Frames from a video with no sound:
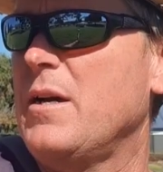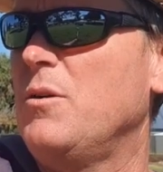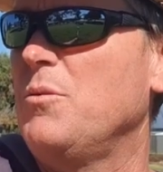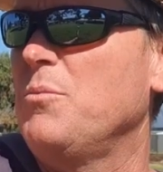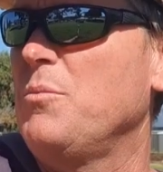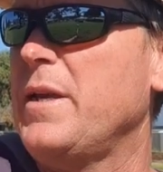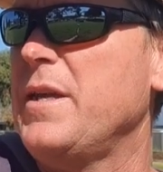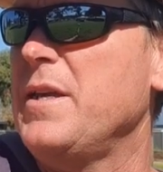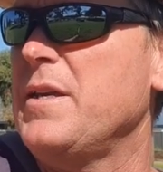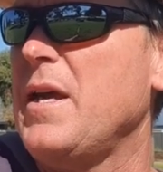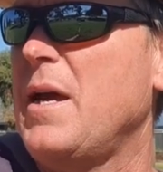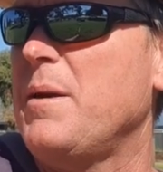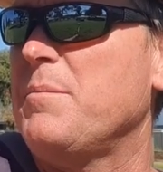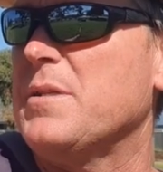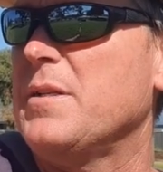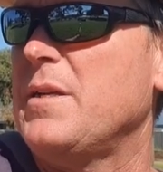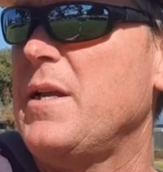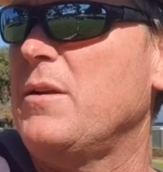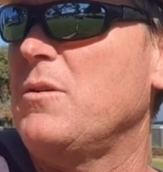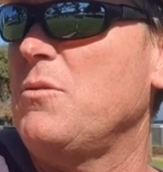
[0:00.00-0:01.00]
on
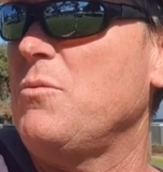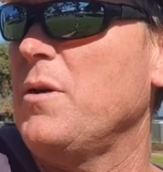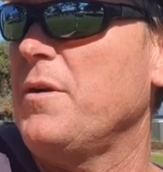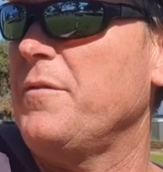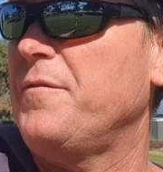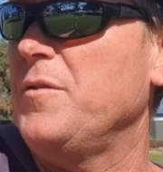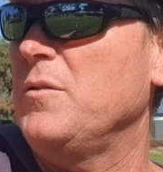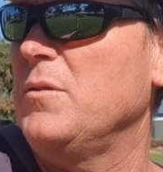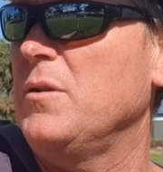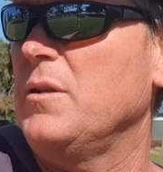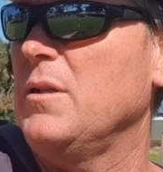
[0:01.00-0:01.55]
Wikicamps it had quite a few